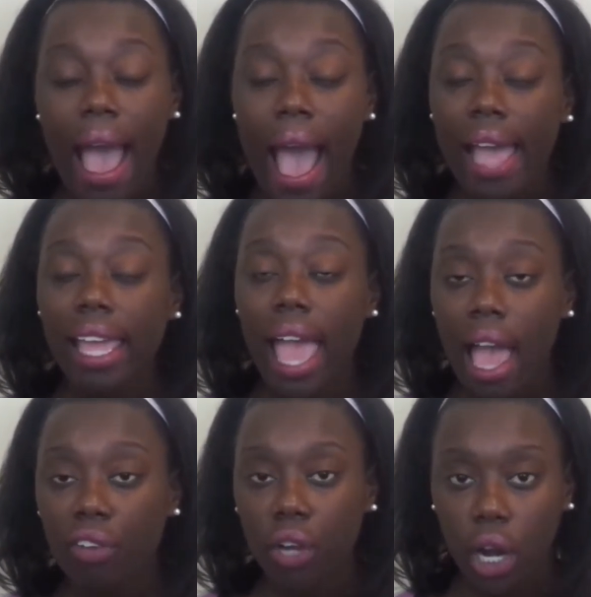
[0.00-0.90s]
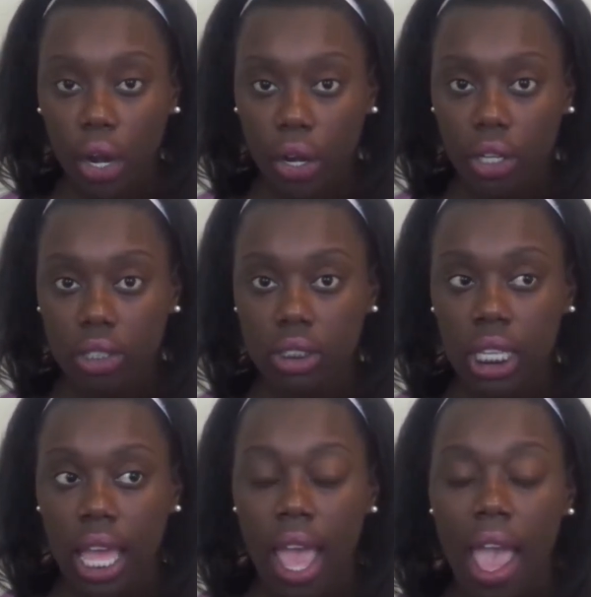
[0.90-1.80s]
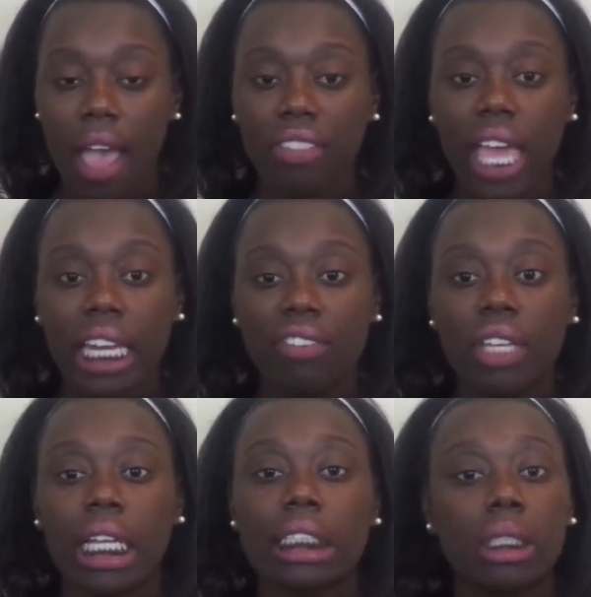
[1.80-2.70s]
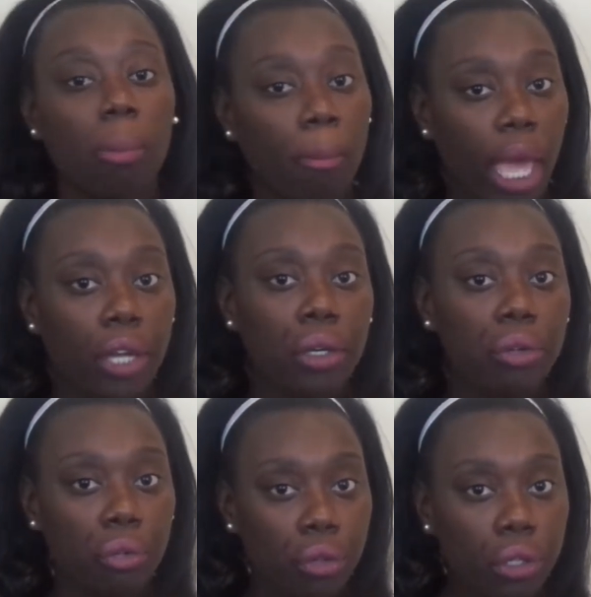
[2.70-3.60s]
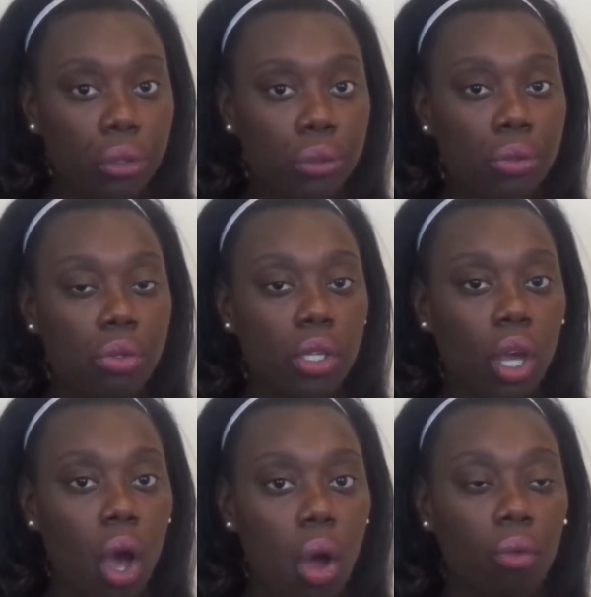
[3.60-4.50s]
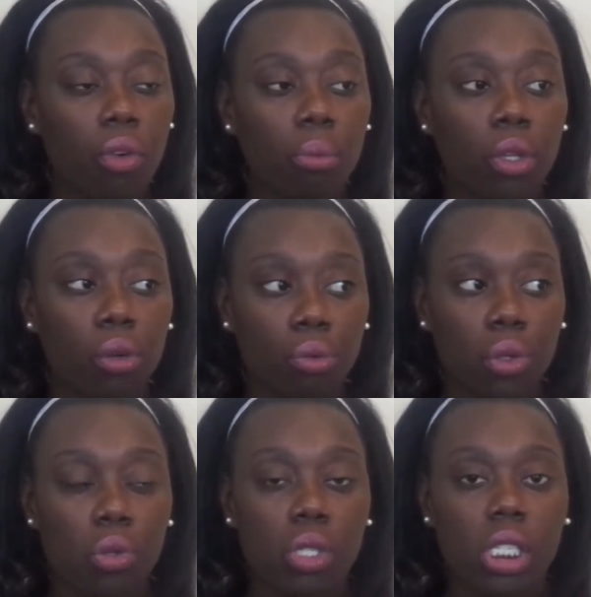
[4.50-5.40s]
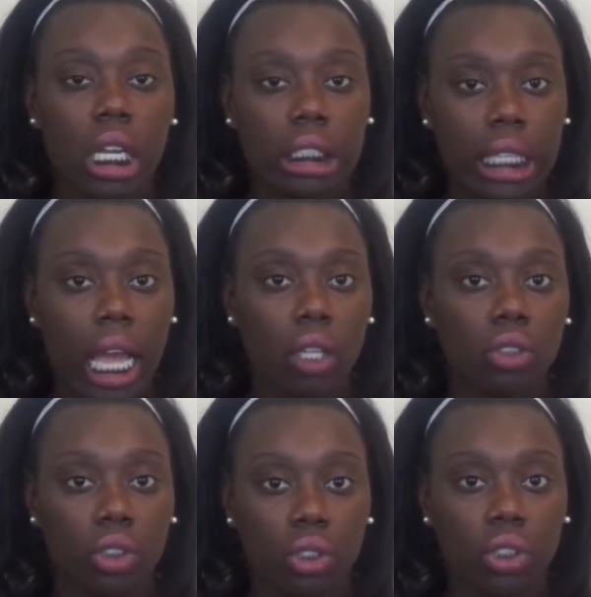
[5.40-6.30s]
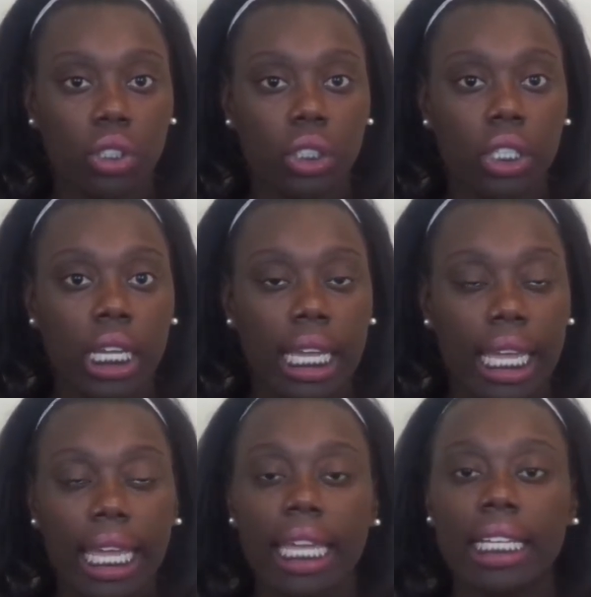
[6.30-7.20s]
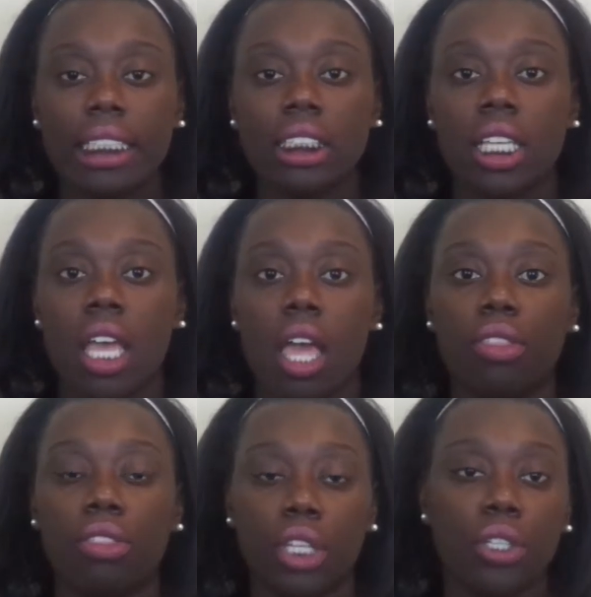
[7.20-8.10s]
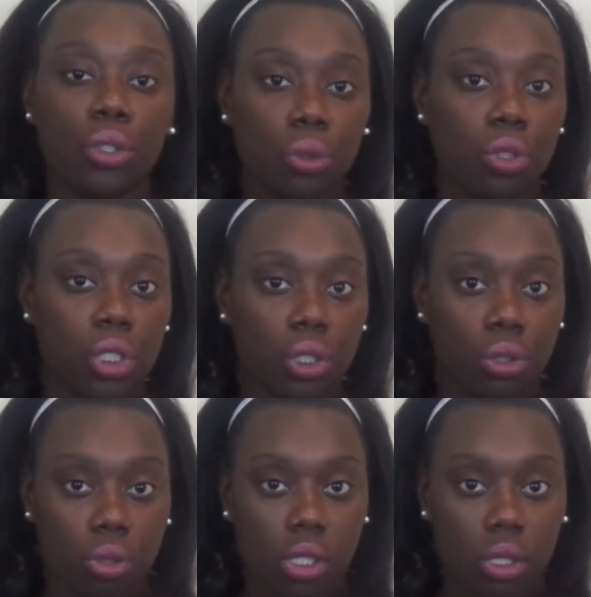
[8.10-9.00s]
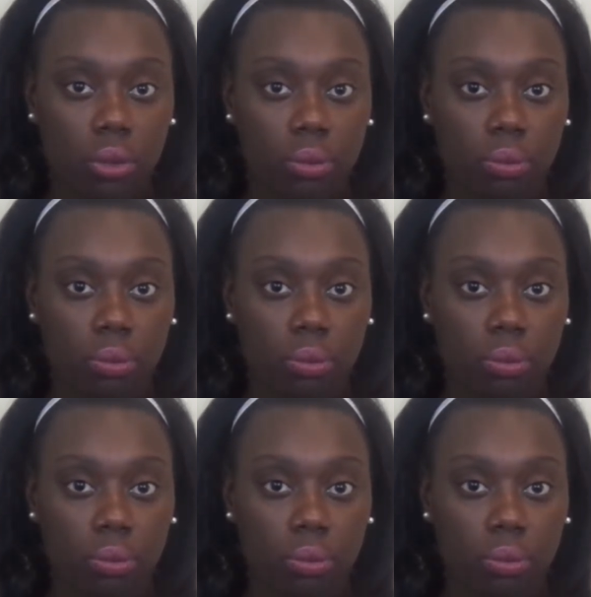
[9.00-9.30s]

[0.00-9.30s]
I have heard that if it's better for you to comb from your roots down to your ends, then you should do so.